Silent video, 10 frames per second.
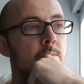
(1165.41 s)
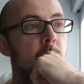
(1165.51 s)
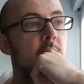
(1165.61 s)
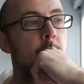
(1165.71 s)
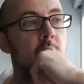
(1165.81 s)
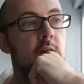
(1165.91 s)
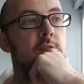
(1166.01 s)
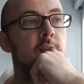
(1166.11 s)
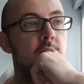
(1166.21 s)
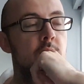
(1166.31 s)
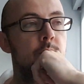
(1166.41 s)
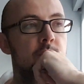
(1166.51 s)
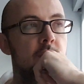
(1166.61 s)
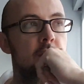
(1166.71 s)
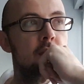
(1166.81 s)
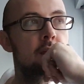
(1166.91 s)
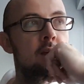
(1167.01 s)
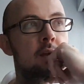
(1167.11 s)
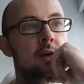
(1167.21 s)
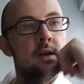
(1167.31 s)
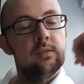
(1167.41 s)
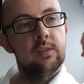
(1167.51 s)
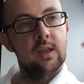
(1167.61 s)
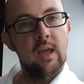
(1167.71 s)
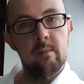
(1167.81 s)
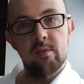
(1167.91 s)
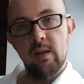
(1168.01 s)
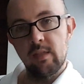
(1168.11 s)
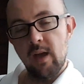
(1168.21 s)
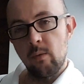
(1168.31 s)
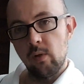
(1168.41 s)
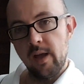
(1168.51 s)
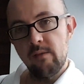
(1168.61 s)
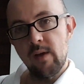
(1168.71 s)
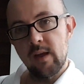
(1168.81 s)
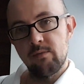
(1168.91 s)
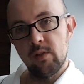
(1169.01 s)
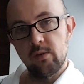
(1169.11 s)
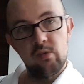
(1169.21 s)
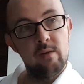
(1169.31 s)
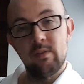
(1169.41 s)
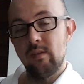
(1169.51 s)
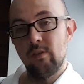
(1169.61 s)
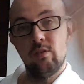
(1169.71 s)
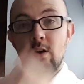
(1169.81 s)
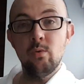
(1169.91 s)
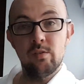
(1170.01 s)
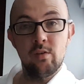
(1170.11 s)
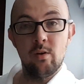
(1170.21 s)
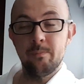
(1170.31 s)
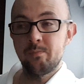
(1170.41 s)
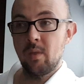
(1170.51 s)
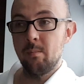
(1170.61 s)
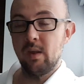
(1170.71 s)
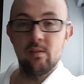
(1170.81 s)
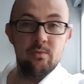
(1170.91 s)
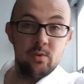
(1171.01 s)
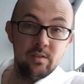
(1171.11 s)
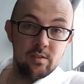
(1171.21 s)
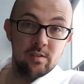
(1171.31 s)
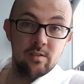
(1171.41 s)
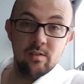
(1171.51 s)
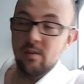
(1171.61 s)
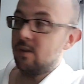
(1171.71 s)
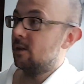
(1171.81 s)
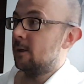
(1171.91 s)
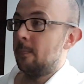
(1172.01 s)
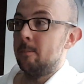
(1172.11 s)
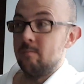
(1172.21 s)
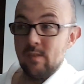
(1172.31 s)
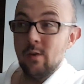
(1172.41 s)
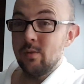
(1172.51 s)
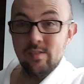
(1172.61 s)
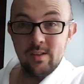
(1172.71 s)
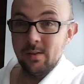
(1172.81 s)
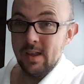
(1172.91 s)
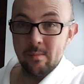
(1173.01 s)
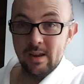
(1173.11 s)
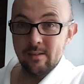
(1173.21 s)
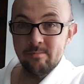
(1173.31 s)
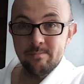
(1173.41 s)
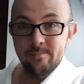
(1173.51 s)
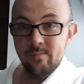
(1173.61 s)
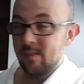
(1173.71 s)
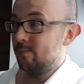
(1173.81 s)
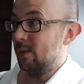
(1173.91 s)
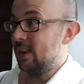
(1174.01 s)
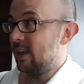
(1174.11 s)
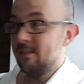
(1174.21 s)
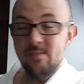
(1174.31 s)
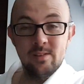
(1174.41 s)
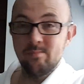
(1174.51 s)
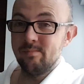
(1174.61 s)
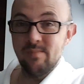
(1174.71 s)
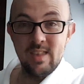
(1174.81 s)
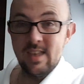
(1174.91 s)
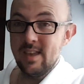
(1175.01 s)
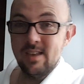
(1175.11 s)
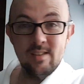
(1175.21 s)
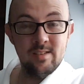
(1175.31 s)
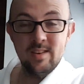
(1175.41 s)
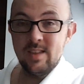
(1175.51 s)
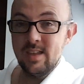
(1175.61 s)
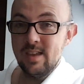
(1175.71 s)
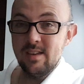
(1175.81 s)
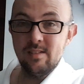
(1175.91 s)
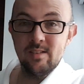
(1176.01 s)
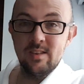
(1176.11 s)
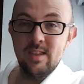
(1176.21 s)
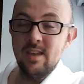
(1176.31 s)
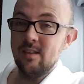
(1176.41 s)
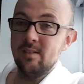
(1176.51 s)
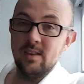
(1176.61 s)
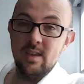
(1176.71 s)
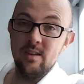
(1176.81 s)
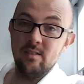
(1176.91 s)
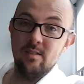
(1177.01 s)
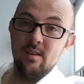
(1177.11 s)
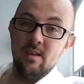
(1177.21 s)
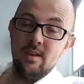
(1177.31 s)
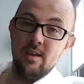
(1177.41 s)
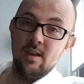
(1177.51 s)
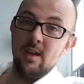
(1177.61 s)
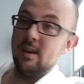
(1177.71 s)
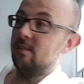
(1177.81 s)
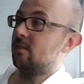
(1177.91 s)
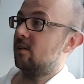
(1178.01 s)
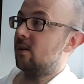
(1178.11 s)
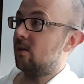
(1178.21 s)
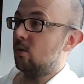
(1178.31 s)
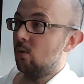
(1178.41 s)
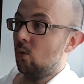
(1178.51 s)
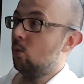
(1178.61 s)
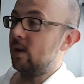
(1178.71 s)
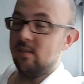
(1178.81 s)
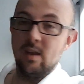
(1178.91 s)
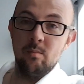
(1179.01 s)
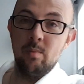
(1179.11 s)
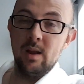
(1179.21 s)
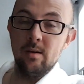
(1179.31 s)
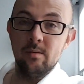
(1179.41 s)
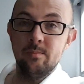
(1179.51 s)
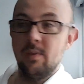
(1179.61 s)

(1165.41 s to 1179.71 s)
But I personally don't think that games like that will ever have the longevity that Dota's got. Because, for instance, Dota's still here, man. It's been here for years and years and years and years. And it's always getting better.